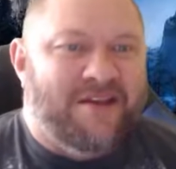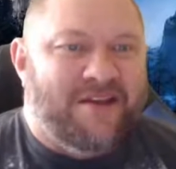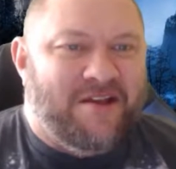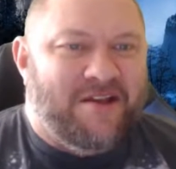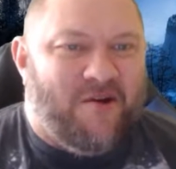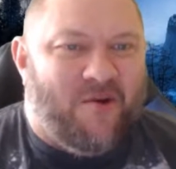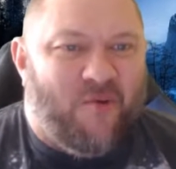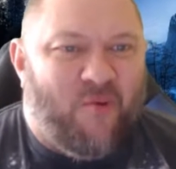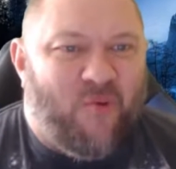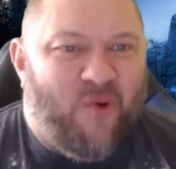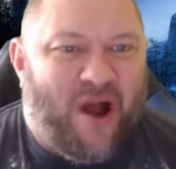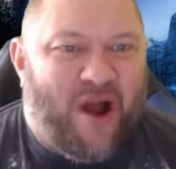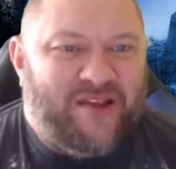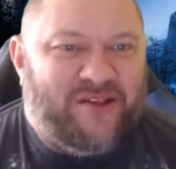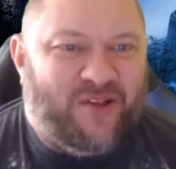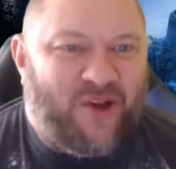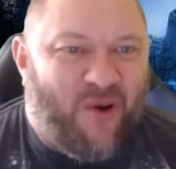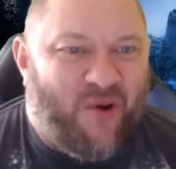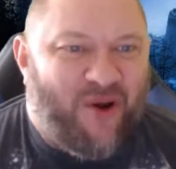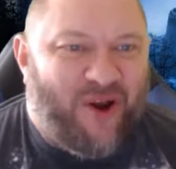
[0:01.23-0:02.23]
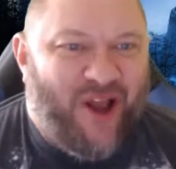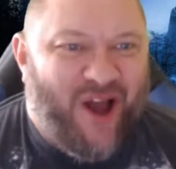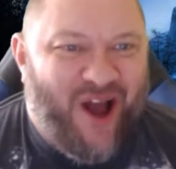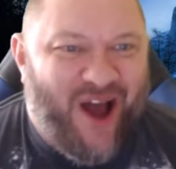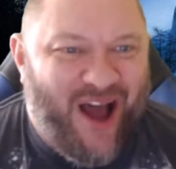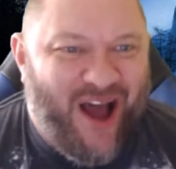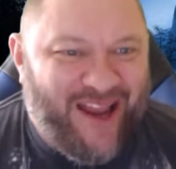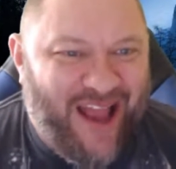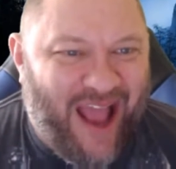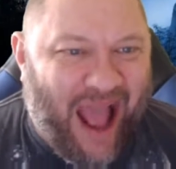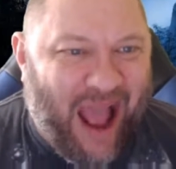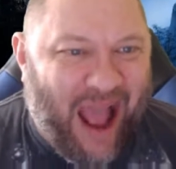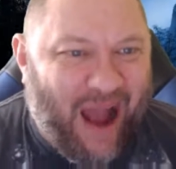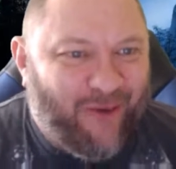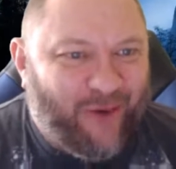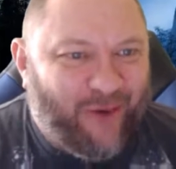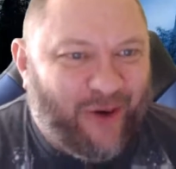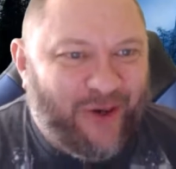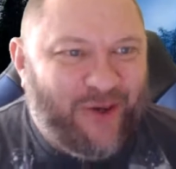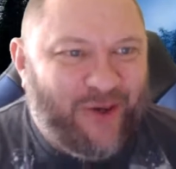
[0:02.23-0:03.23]
What's going on? How
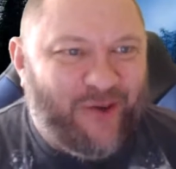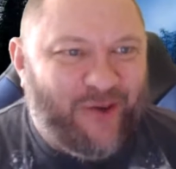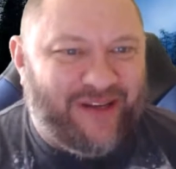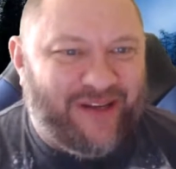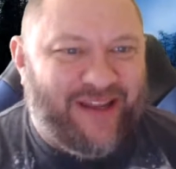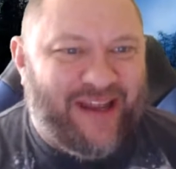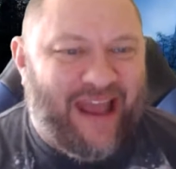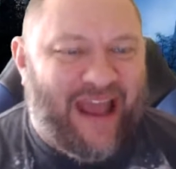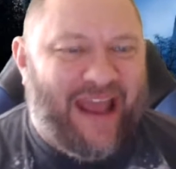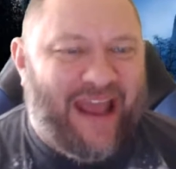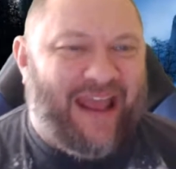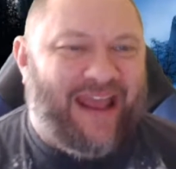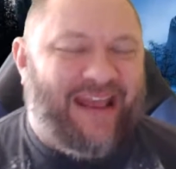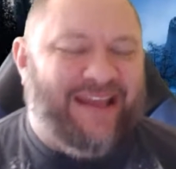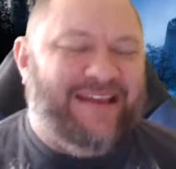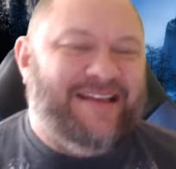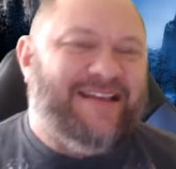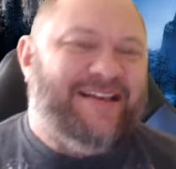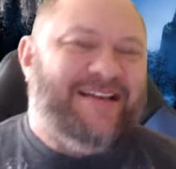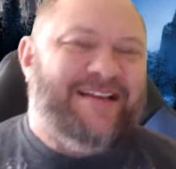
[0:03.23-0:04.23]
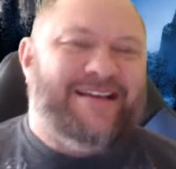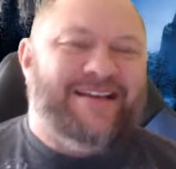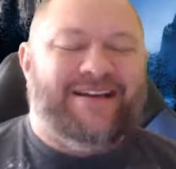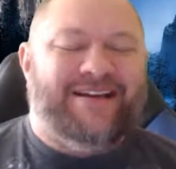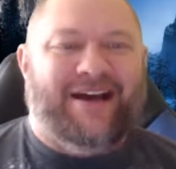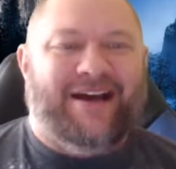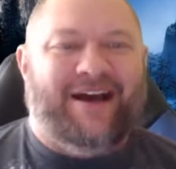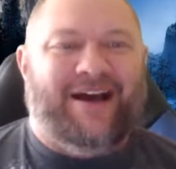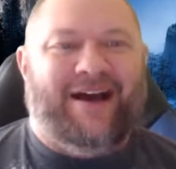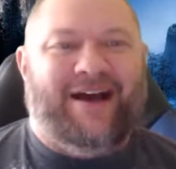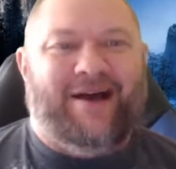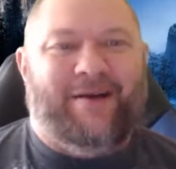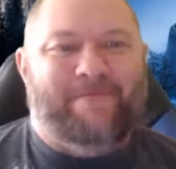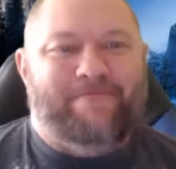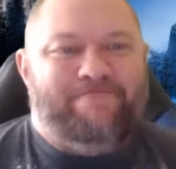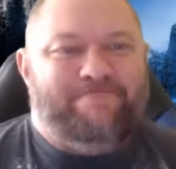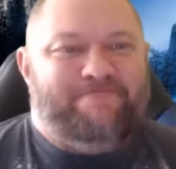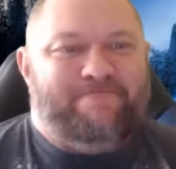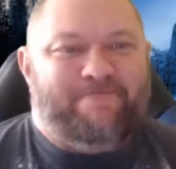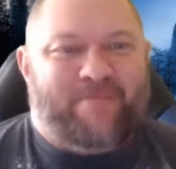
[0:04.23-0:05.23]
are you today?
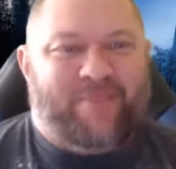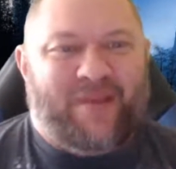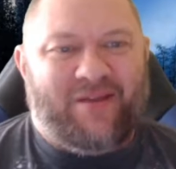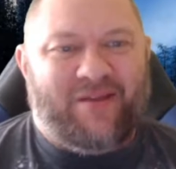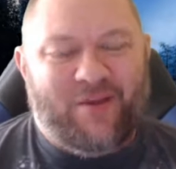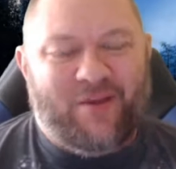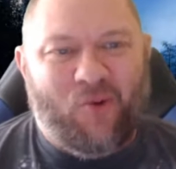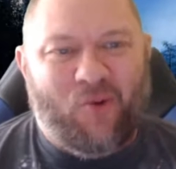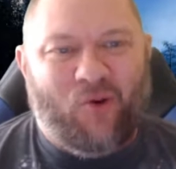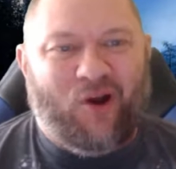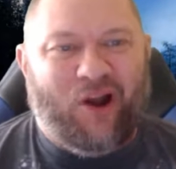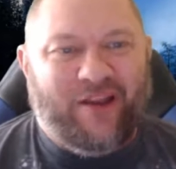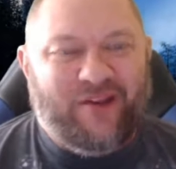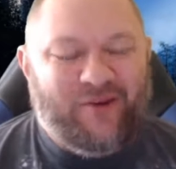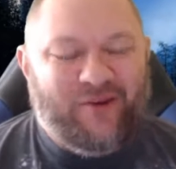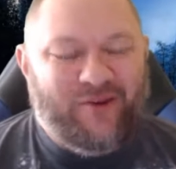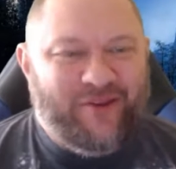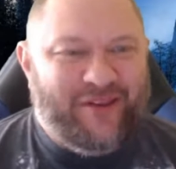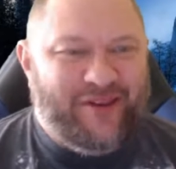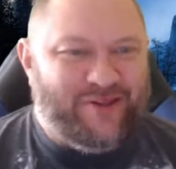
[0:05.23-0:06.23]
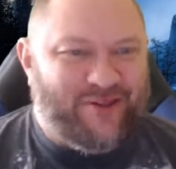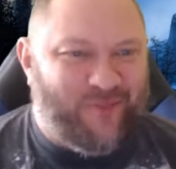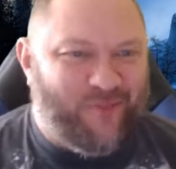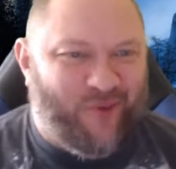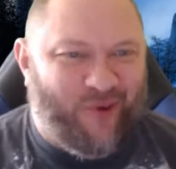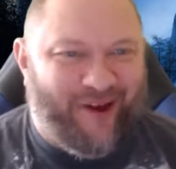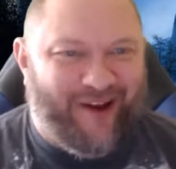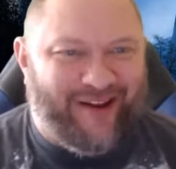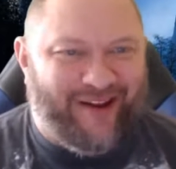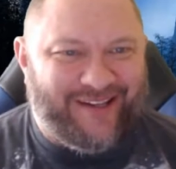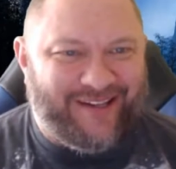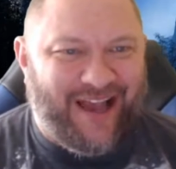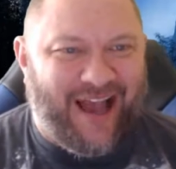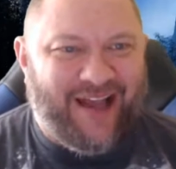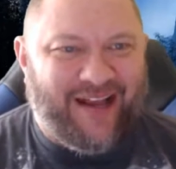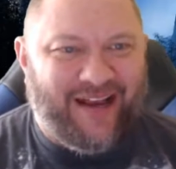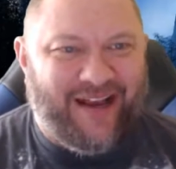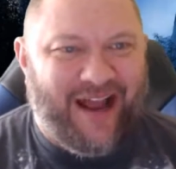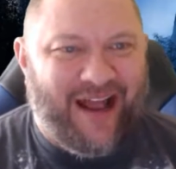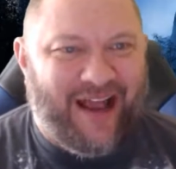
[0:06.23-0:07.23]
The more I do these, the more
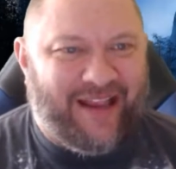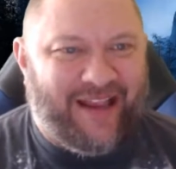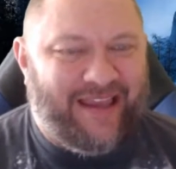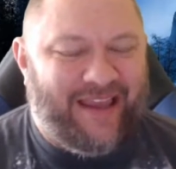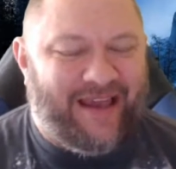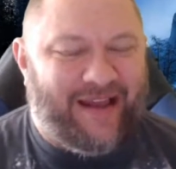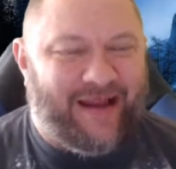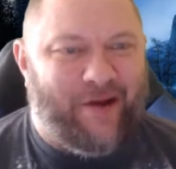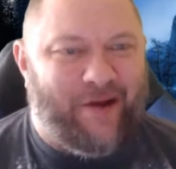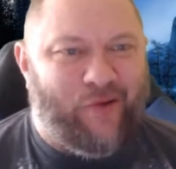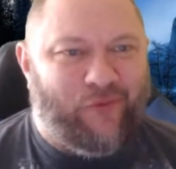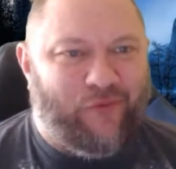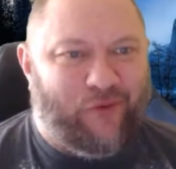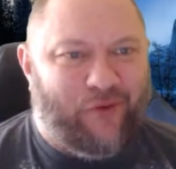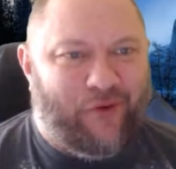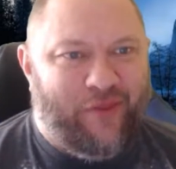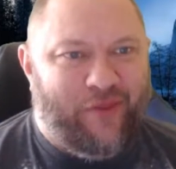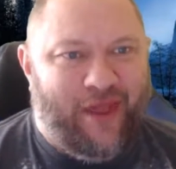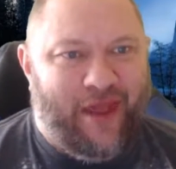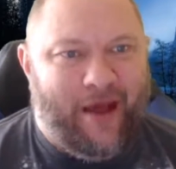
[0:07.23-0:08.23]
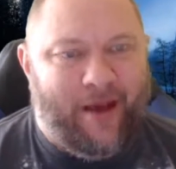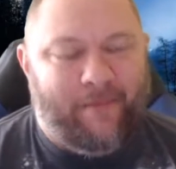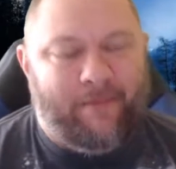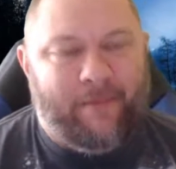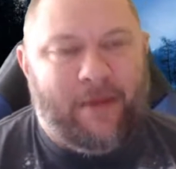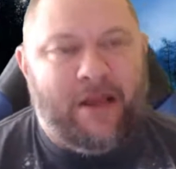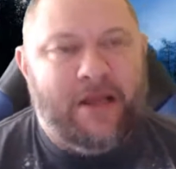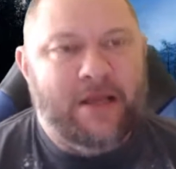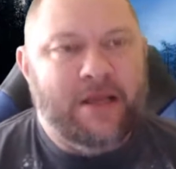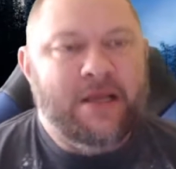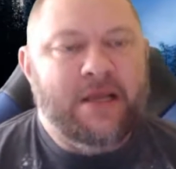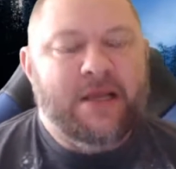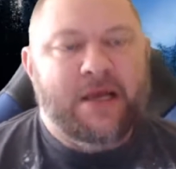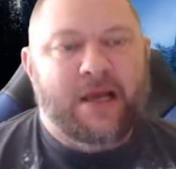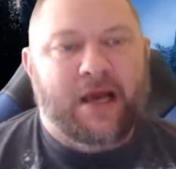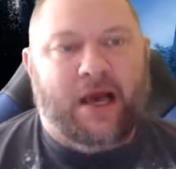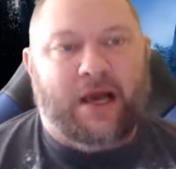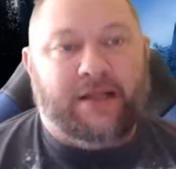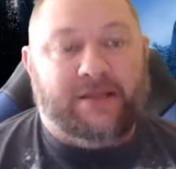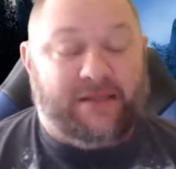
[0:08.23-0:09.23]
excited I get over them.
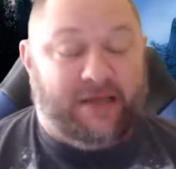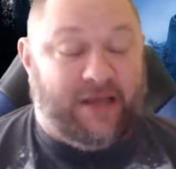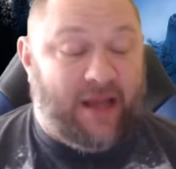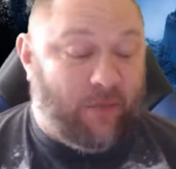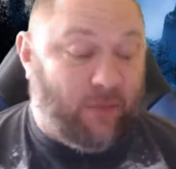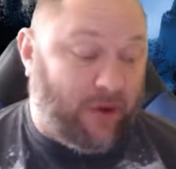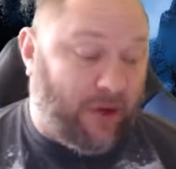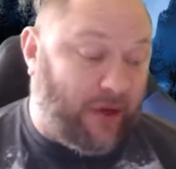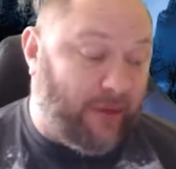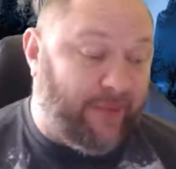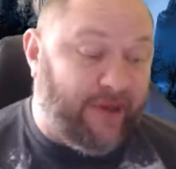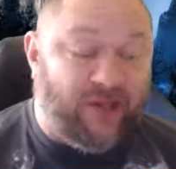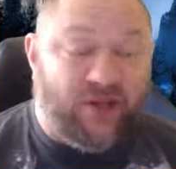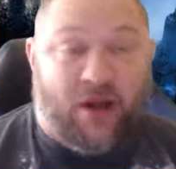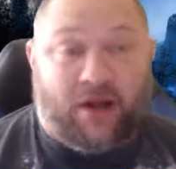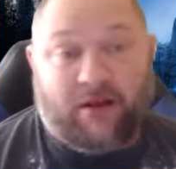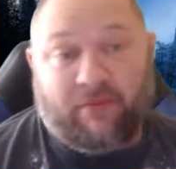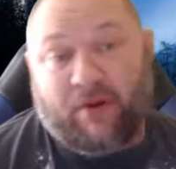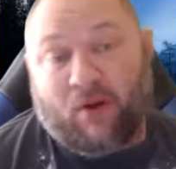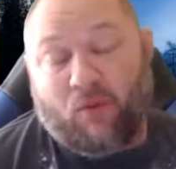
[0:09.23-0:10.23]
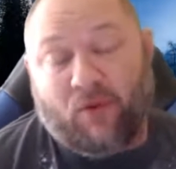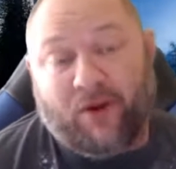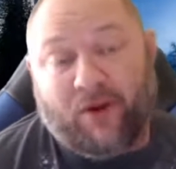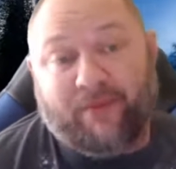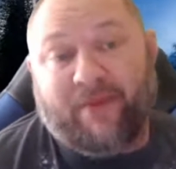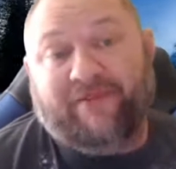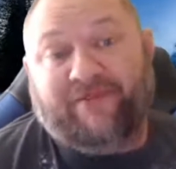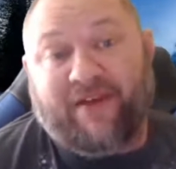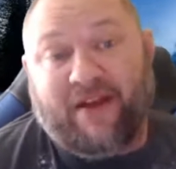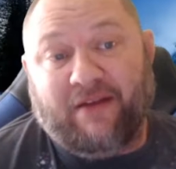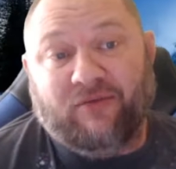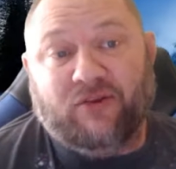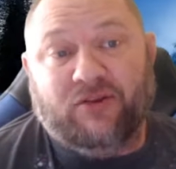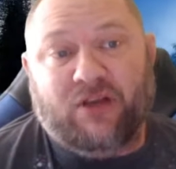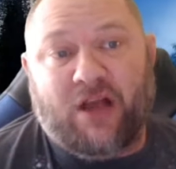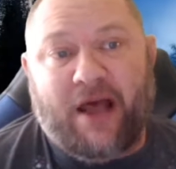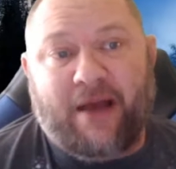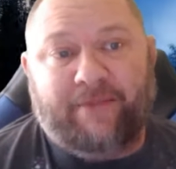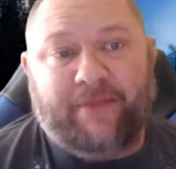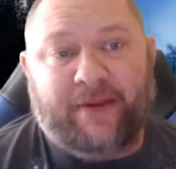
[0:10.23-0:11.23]
Today, we're going to be talking about one of my favorite
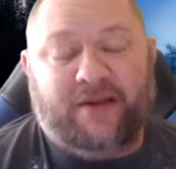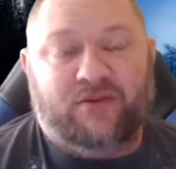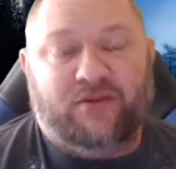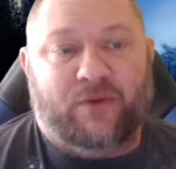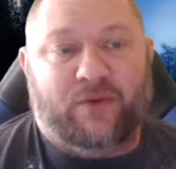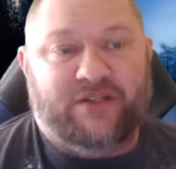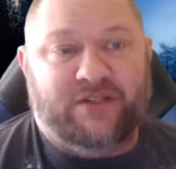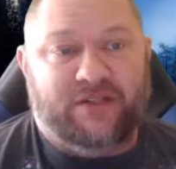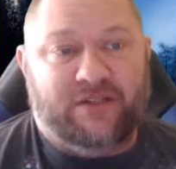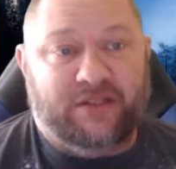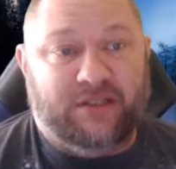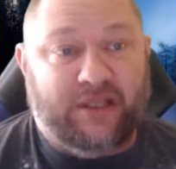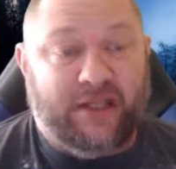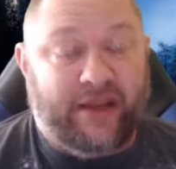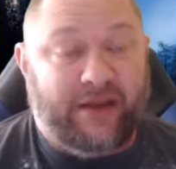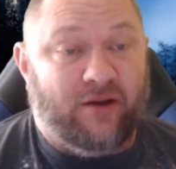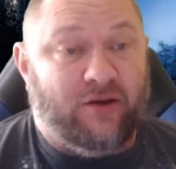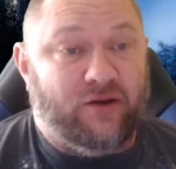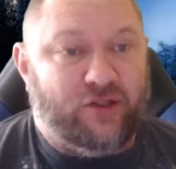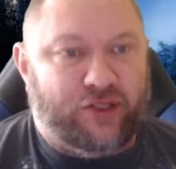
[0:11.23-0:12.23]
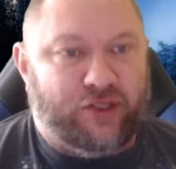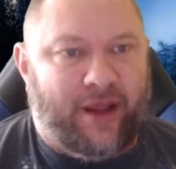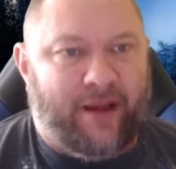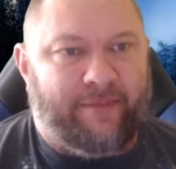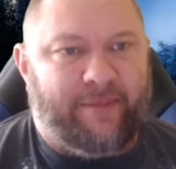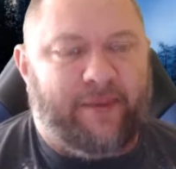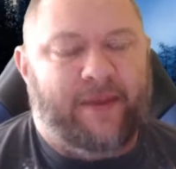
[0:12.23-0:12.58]
topics, which is leadership,